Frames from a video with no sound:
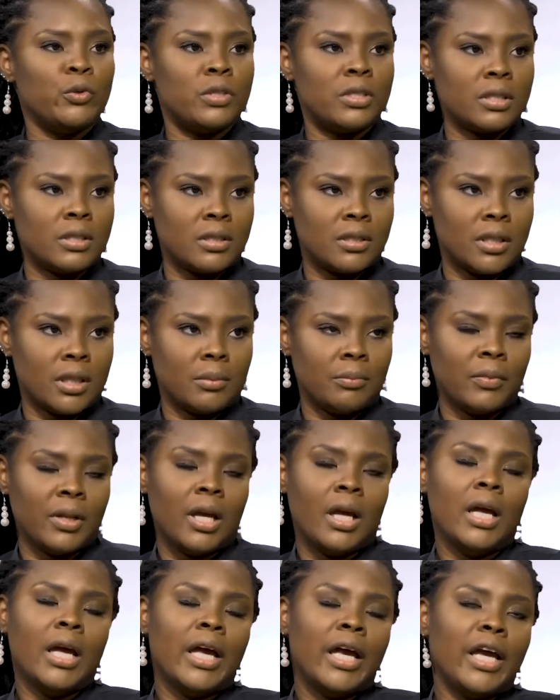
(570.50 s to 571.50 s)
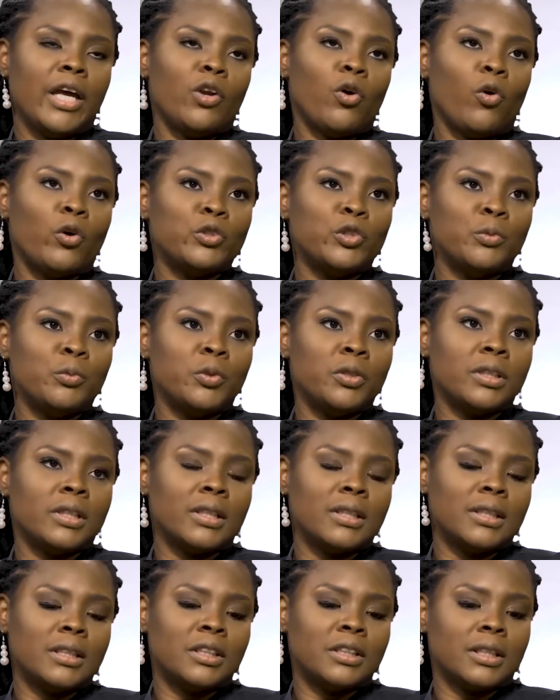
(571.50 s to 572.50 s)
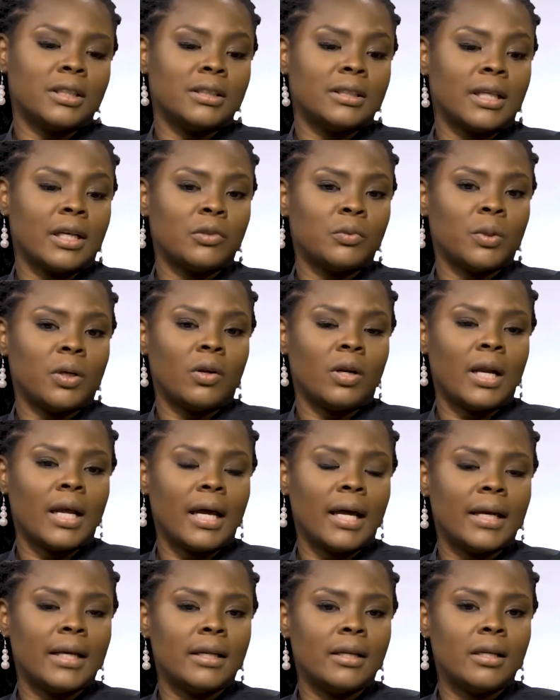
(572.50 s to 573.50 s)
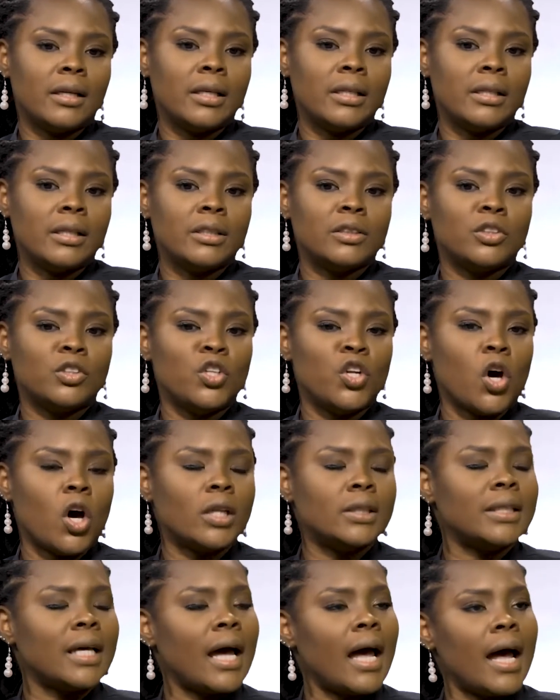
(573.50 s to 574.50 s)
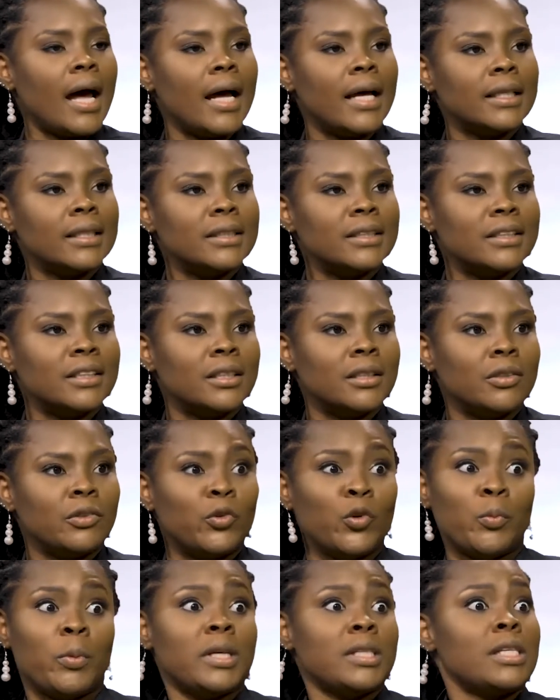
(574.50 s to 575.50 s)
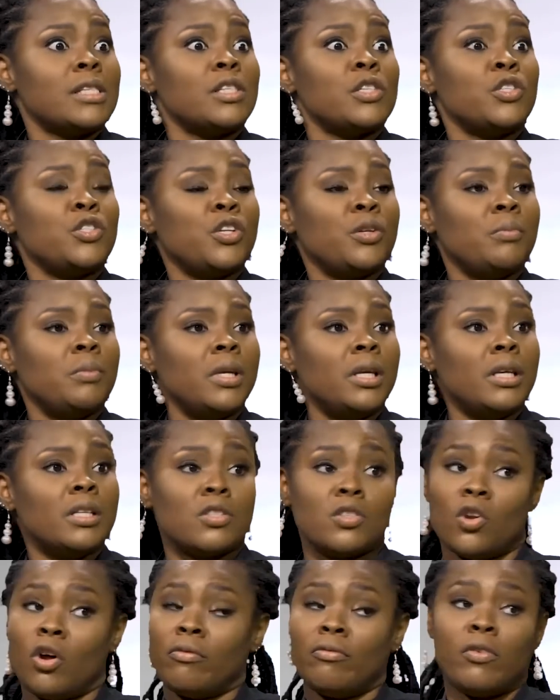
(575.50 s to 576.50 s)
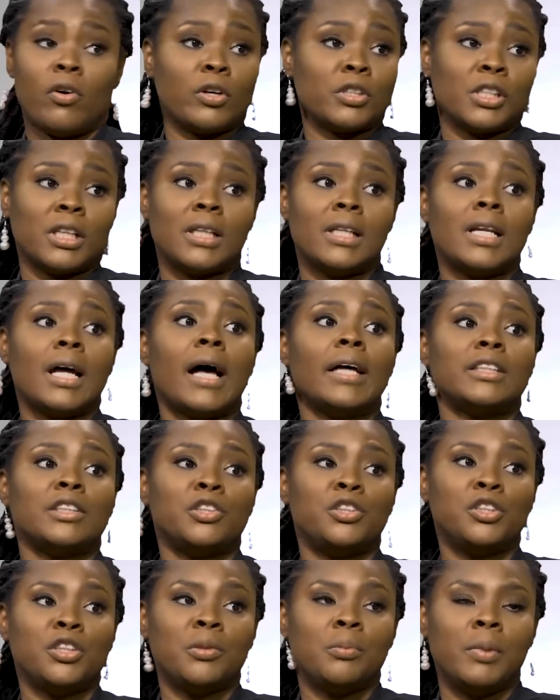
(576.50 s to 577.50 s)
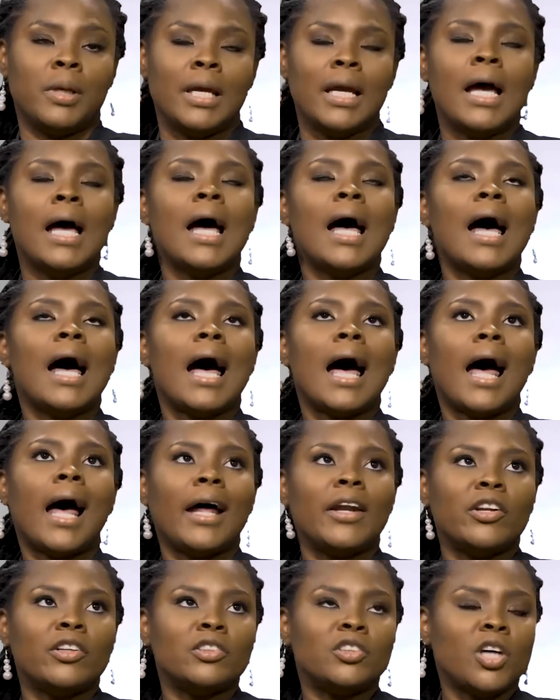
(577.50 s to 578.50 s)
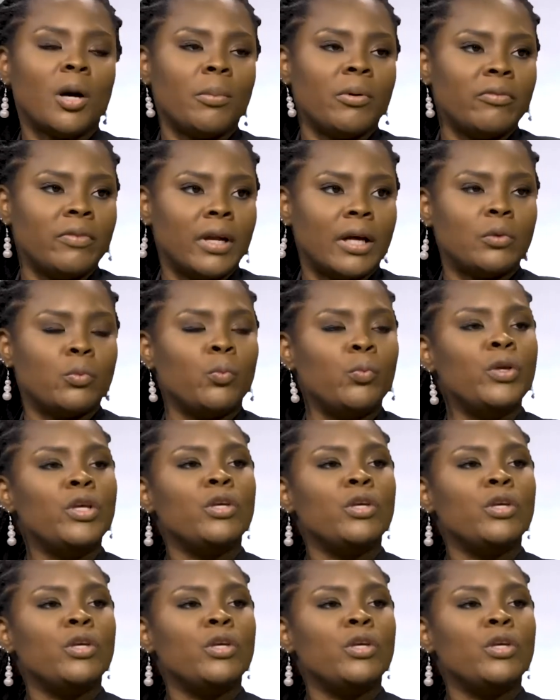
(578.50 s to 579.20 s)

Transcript: system. In autoimmune conditions, as we outlined, it is not as robust as it should be. It's not functioning as it should be. And on top of that, we